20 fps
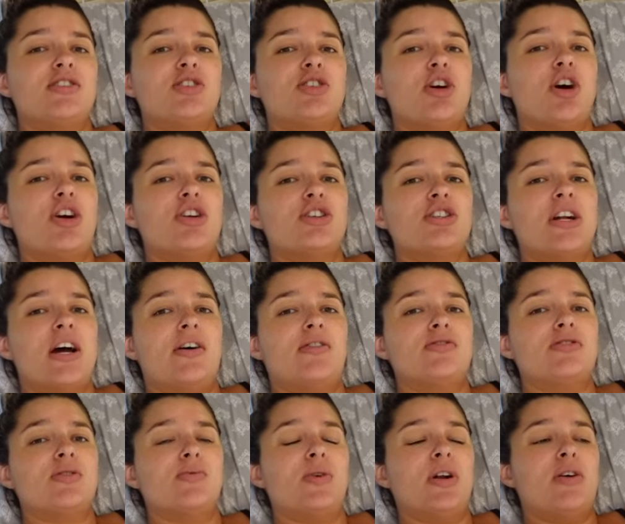in charge now,
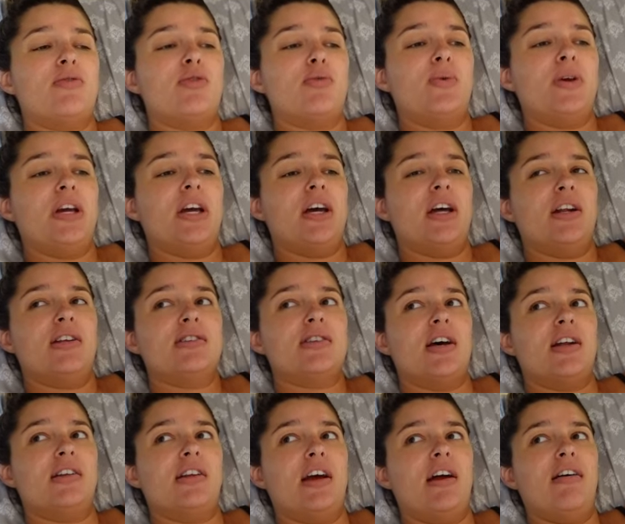so whatever we get, it's
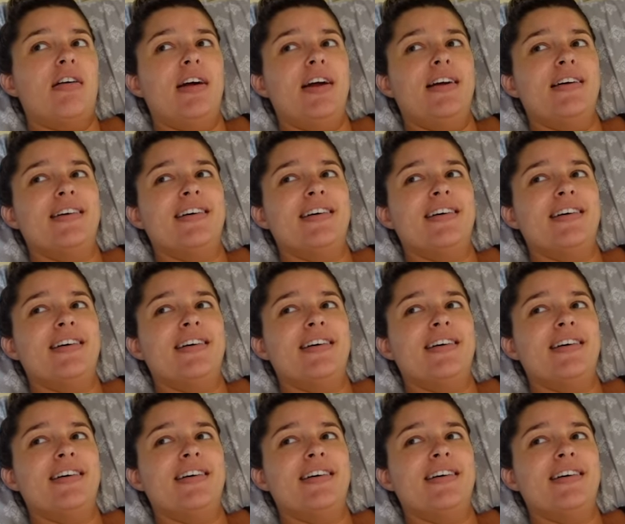on Larry.